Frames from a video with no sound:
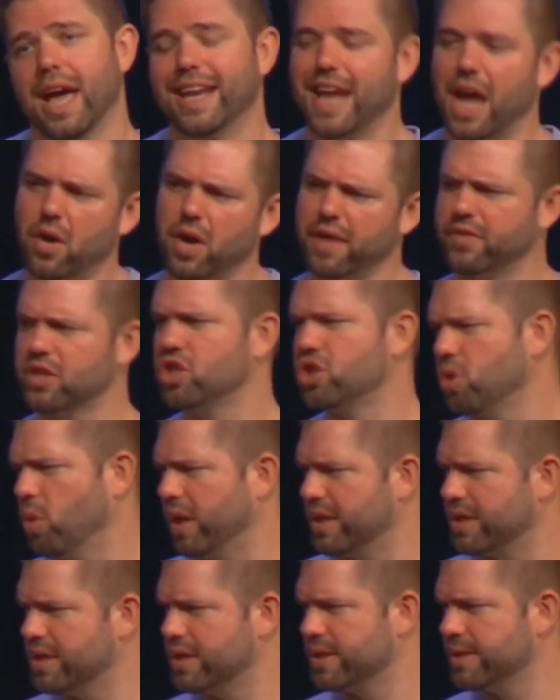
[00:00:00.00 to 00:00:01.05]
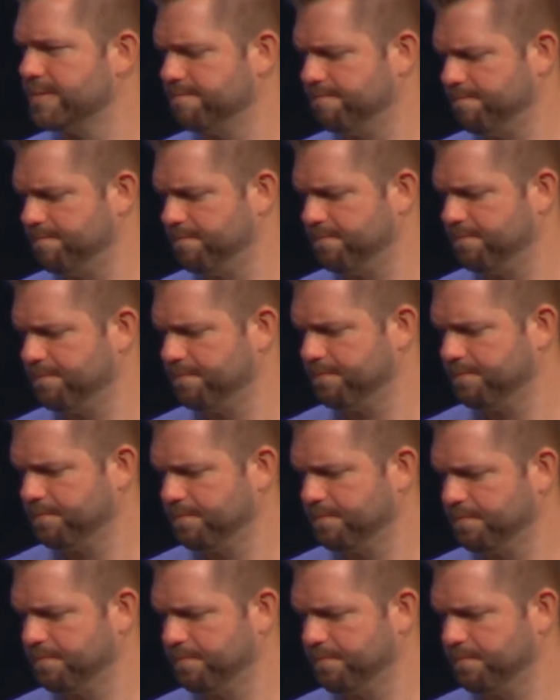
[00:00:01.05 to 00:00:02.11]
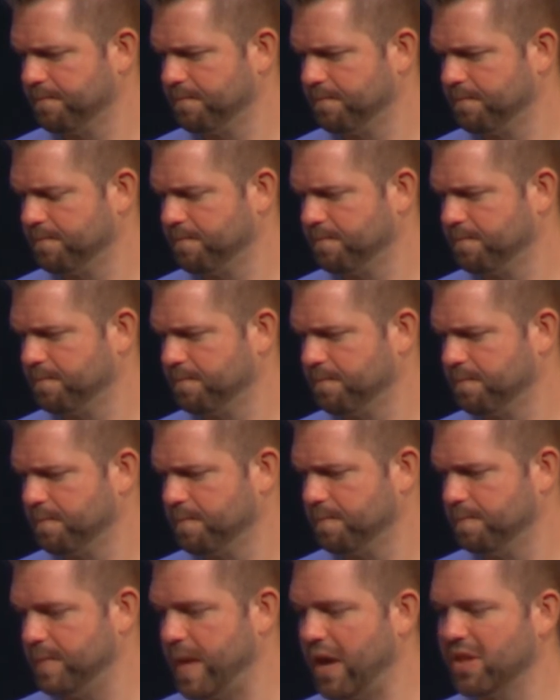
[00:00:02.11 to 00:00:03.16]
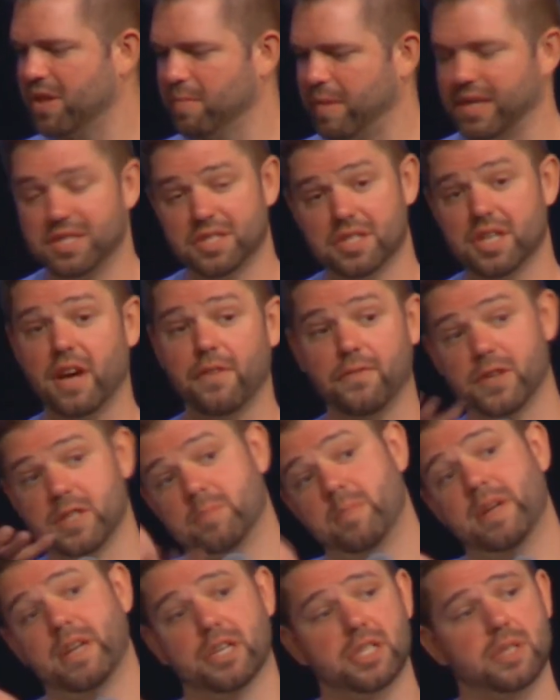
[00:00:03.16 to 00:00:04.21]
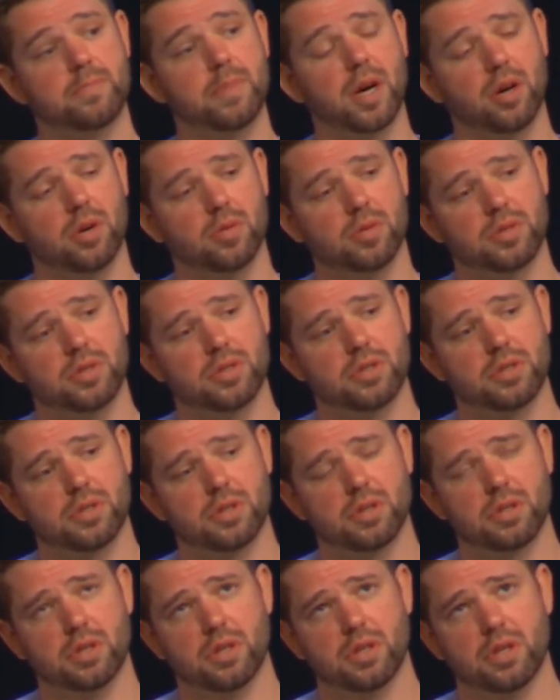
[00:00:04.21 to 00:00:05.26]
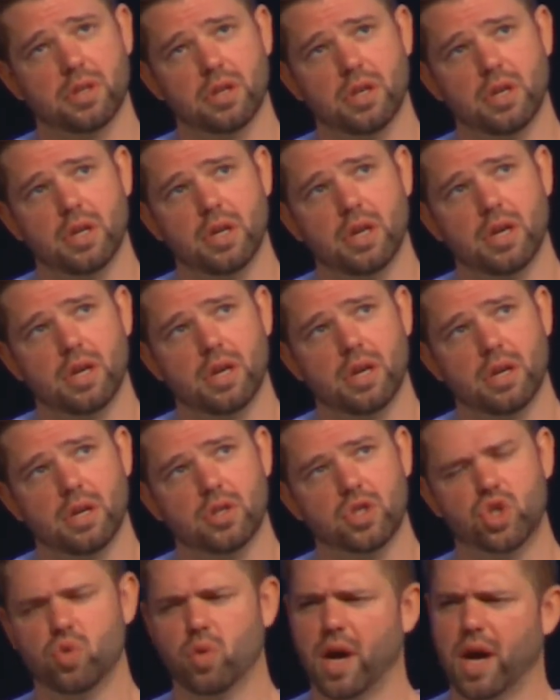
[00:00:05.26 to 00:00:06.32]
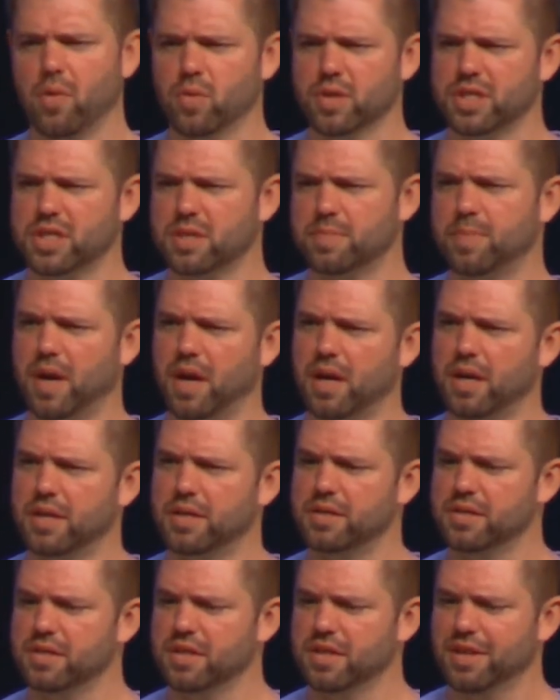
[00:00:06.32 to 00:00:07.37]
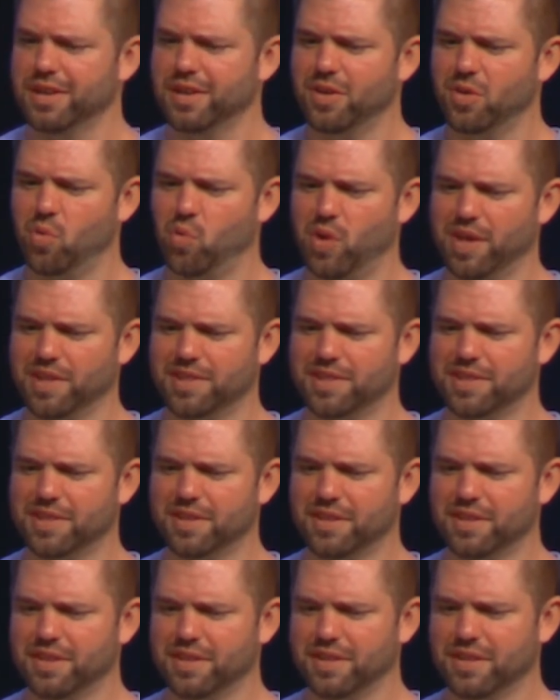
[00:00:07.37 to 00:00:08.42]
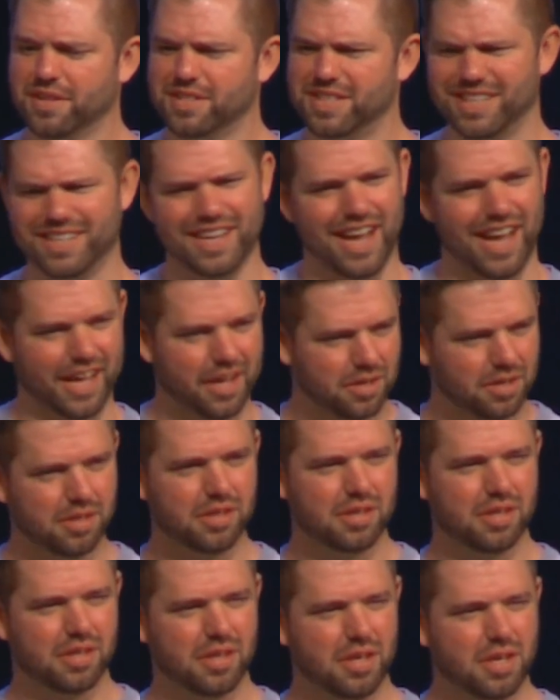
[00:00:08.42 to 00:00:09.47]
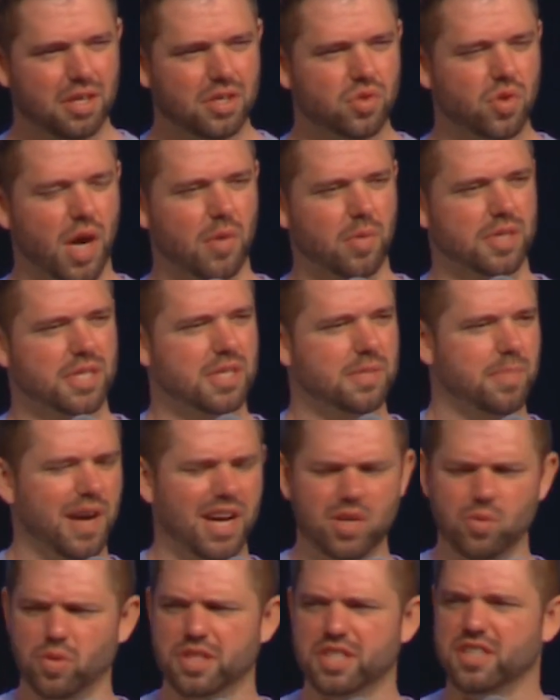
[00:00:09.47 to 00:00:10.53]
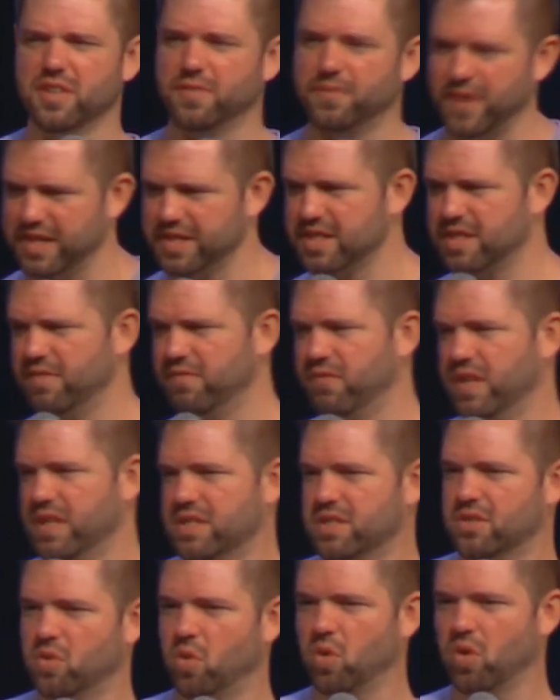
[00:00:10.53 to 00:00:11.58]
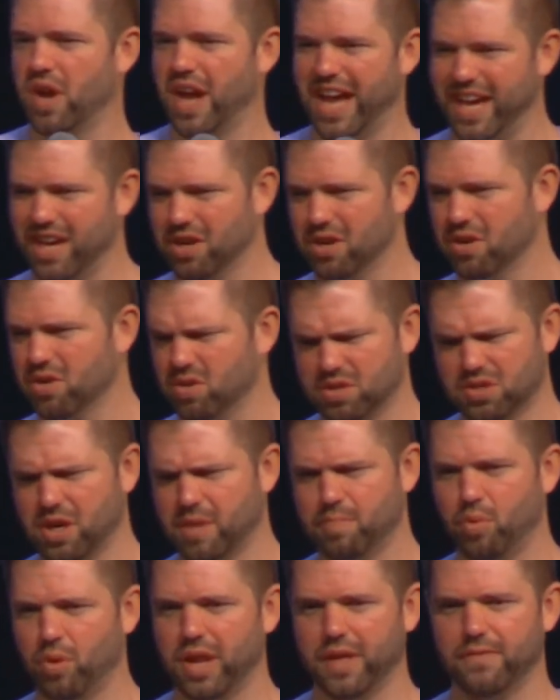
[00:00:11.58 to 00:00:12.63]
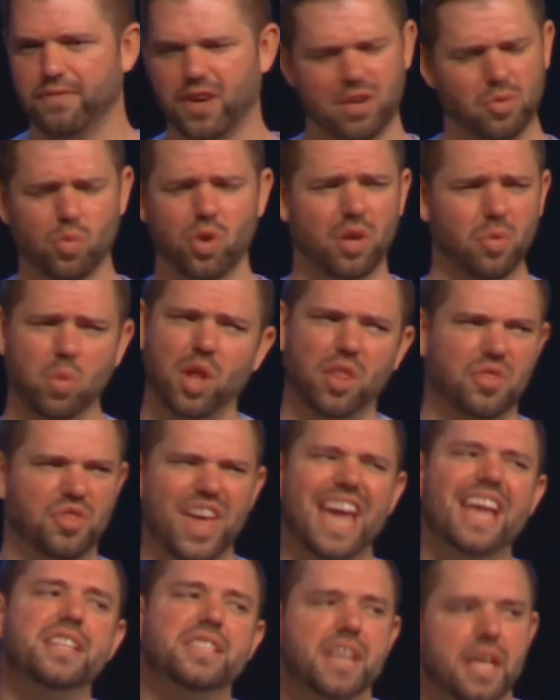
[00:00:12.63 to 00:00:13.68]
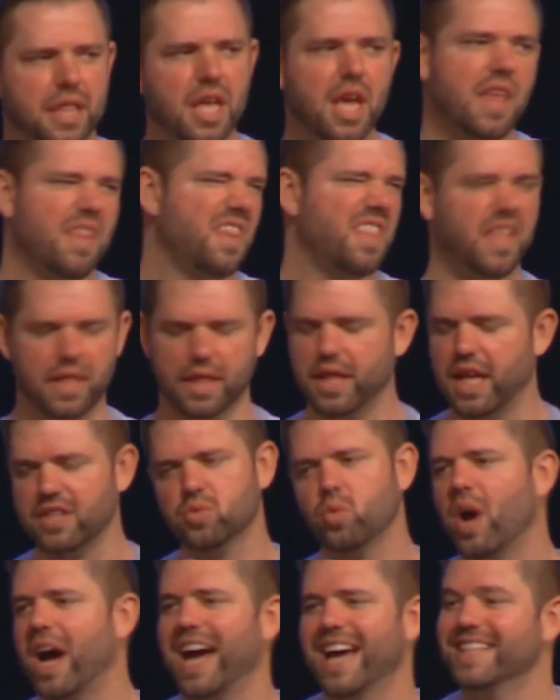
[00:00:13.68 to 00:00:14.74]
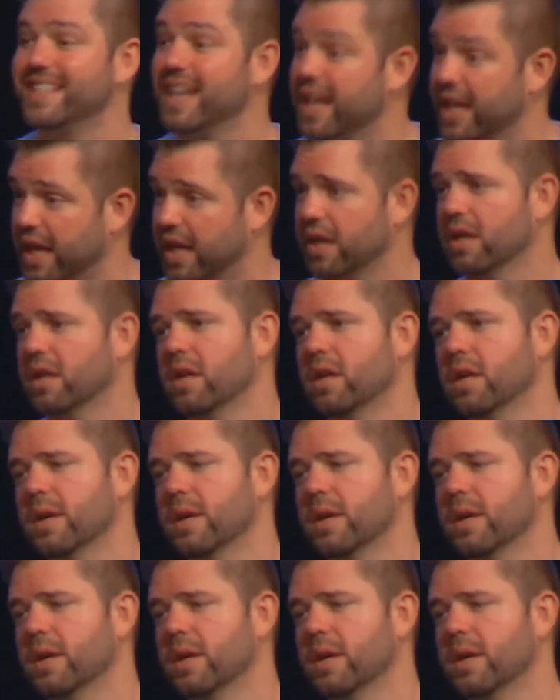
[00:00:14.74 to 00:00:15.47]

And now I have a choice. Now that my stuff has been exposed, do I respond with denial? Do I respond with defensiveness or anger or start pointing fingers? Well, well, they did, th- that's why I did it.